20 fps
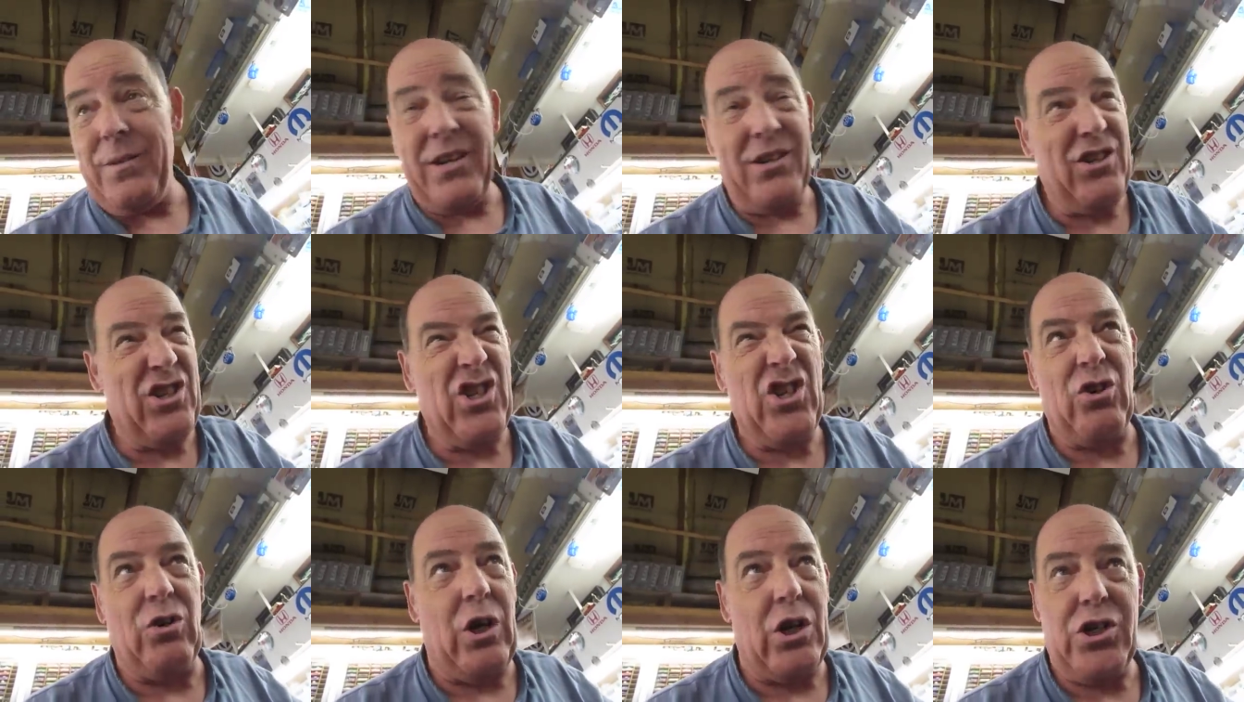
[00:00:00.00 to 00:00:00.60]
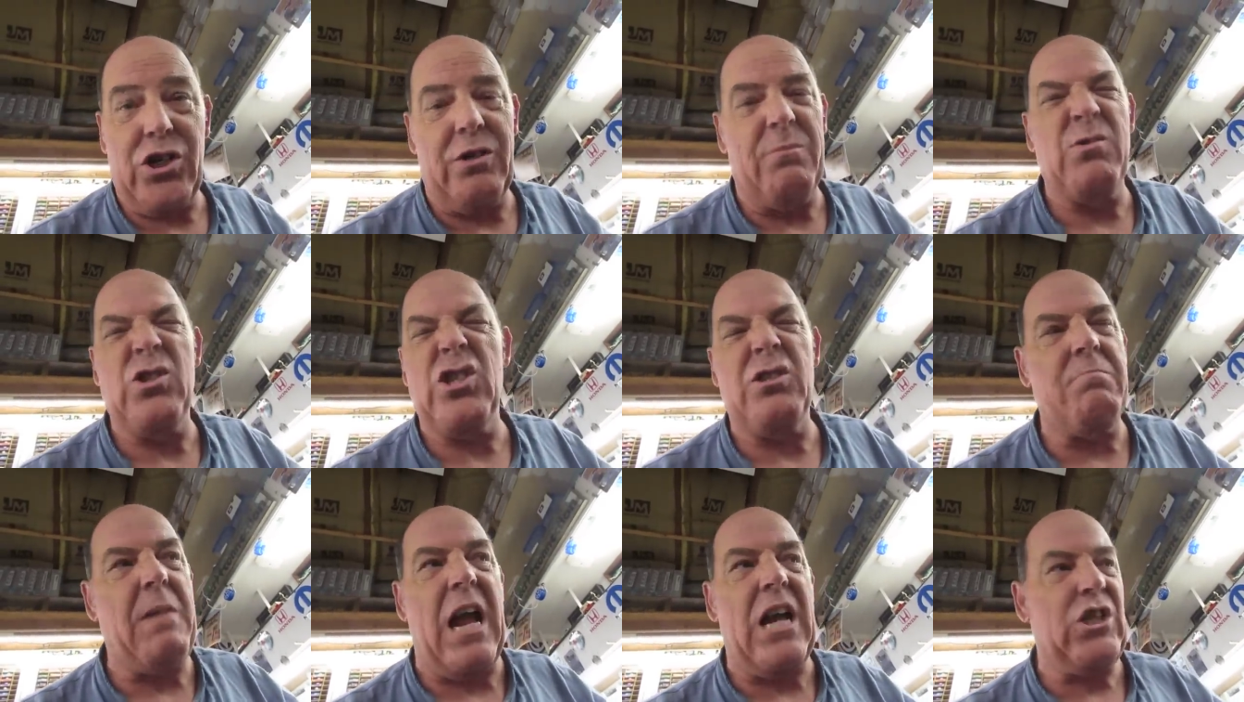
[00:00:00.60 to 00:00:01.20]
They just crushed them,
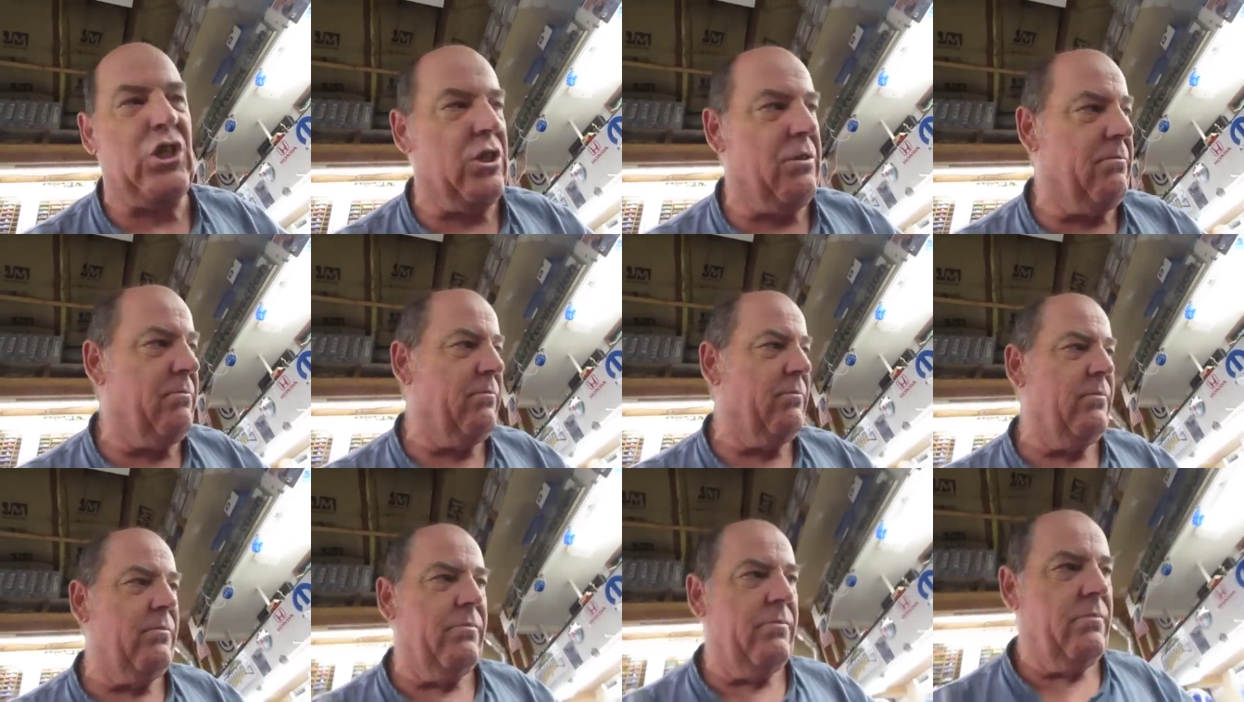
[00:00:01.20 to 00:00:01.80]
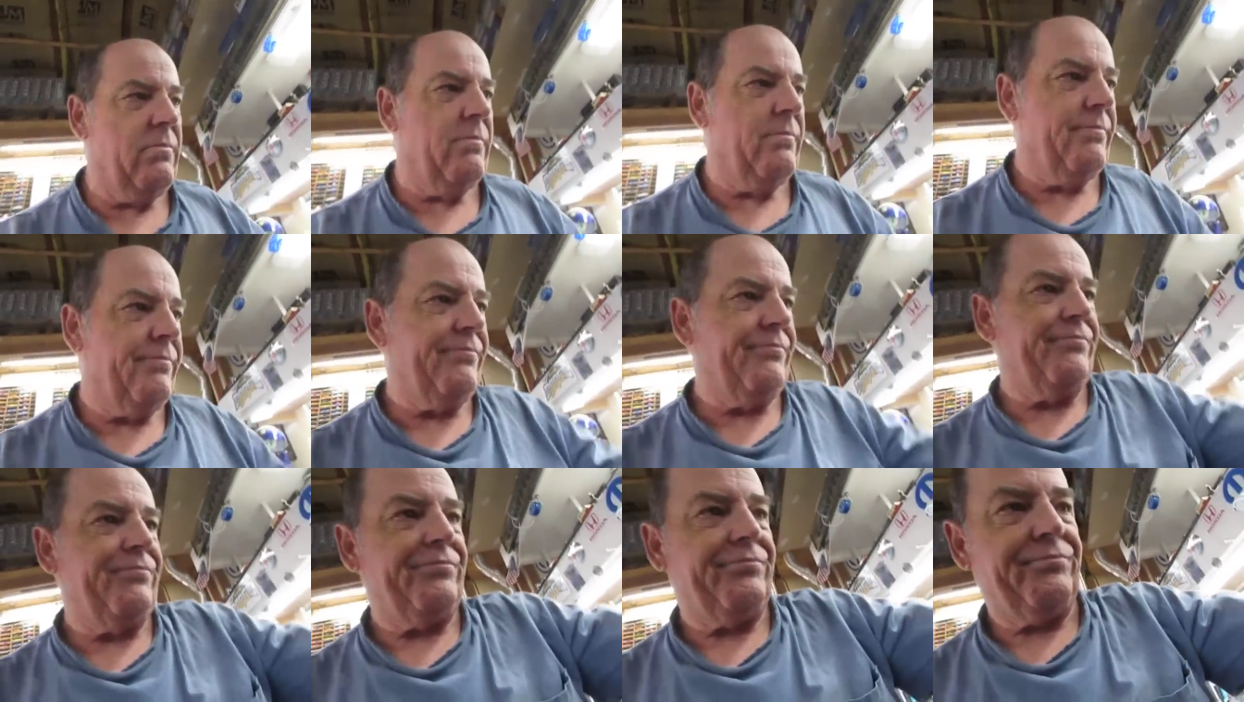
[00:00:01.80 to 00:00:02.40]
smashed
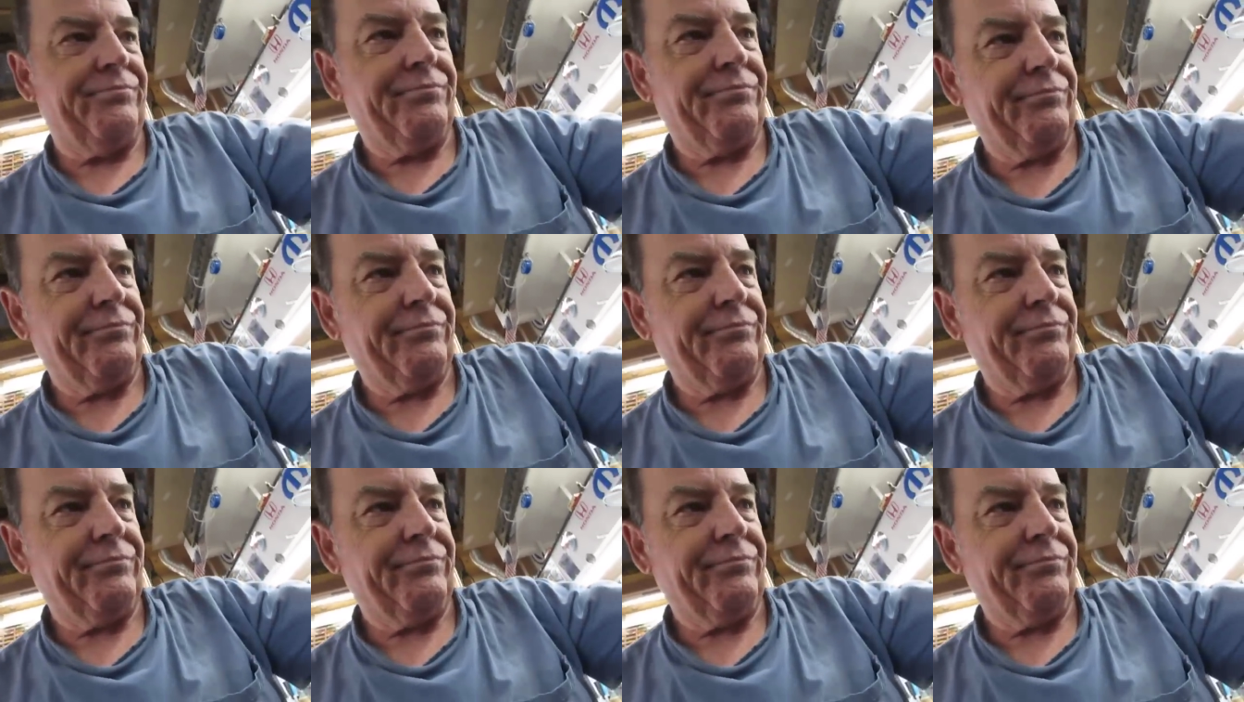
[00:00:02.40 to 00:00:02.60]
them.